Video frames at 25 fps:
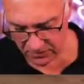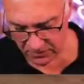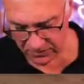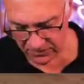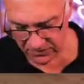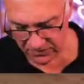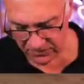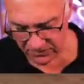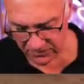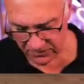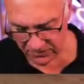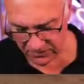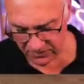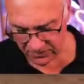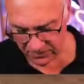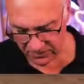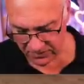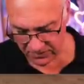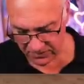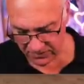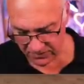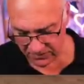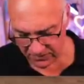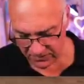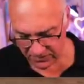this is
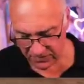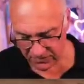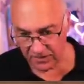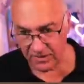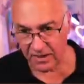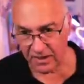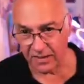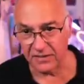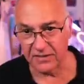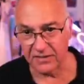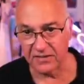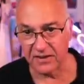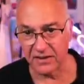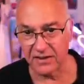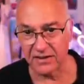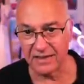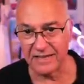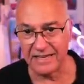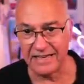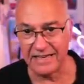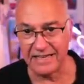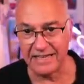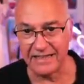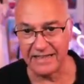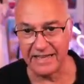this. Is, I think they're
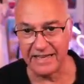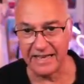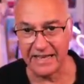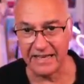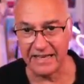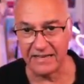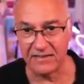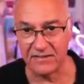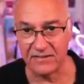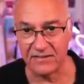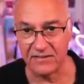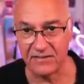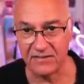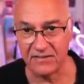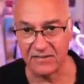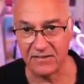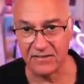cleaning the ends.